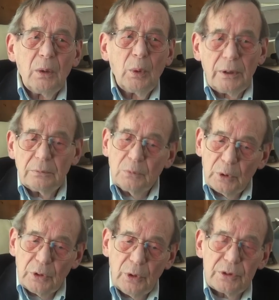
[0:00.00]
What
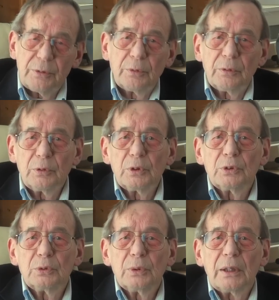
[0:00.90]
Gurdjieff
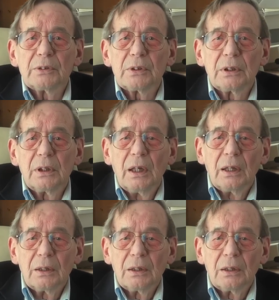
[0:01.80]
referred to as the